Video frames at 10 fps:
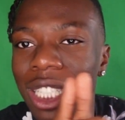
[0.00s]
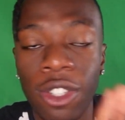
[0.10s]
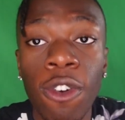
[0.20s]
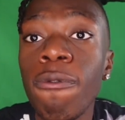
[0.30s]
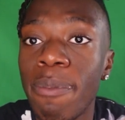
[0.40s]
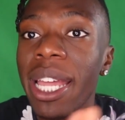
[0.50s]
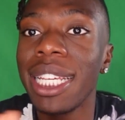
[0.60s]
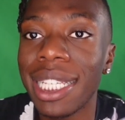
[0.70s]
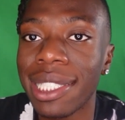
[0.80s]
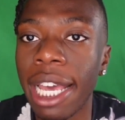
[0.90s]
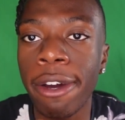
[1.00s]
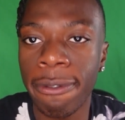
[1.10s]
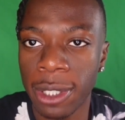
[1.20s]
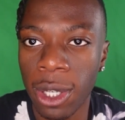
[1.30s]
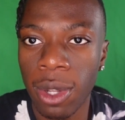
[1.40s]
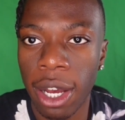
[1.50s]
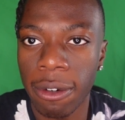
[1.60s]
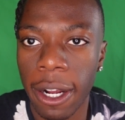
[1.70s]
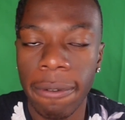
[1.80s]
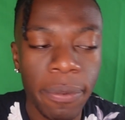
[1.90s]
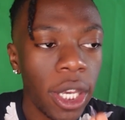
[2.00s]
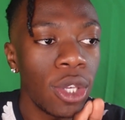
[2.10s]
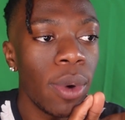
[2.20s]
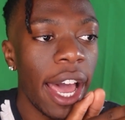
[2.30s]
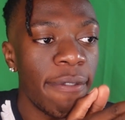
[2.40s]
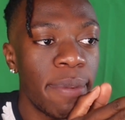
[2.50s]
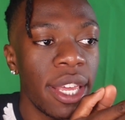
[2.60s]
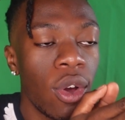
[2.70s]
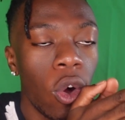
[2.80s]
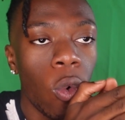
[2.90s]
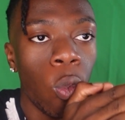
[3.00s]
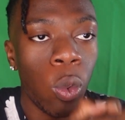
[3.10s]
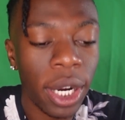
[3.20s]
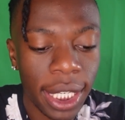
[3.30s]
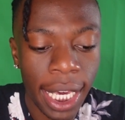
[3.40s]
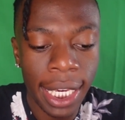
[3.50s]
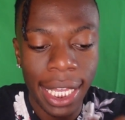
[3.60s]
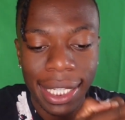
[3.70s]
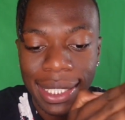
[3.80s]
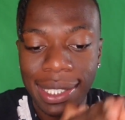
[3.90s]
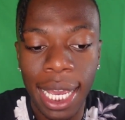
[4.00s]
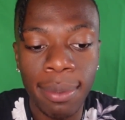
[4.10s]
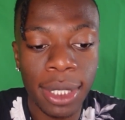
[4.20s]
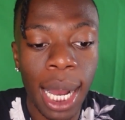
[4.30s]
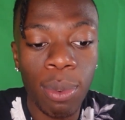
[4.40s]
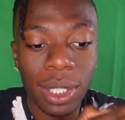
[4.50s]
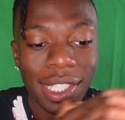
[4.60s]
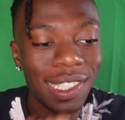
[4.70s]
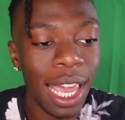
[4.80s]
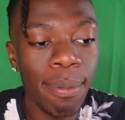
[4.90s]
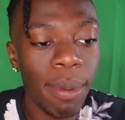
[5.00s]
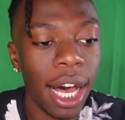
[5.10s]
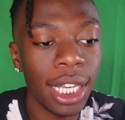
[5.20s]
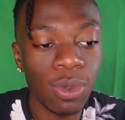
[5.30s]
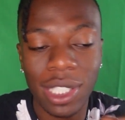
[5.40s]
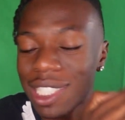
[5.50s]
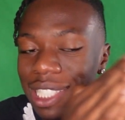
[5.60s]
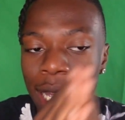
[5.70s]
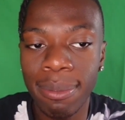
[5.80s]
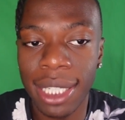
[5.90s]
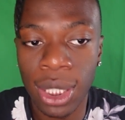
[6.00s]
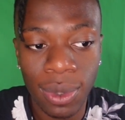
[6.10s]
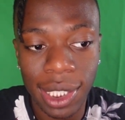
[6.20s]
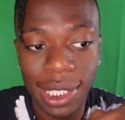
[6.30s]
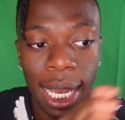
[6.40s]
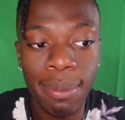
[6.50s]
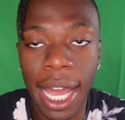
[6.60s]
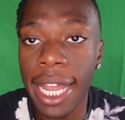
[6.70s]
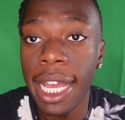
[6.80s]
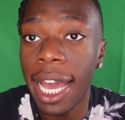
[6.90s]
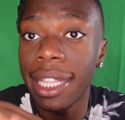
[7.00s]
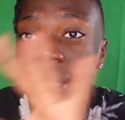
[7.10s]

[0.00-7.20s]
you've been in this cycle for so long, right? You have been working the same job with the same boss, with the same this, with the same that. And